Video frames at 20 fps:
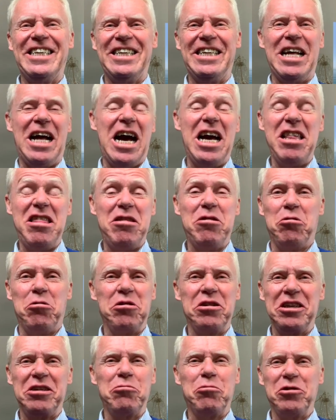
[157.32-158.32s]
I
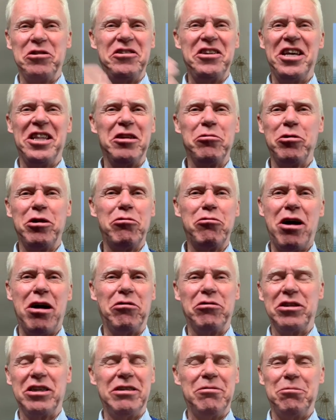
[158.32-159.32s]
thought it was the other way
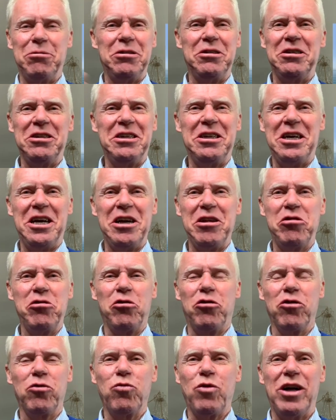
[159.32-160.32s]
around. I
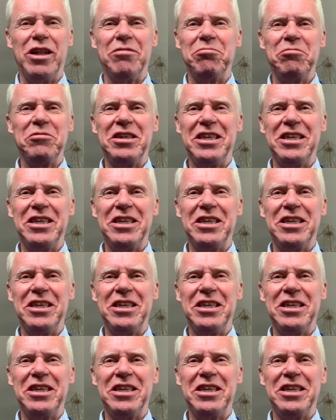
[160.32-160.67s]
thought, well,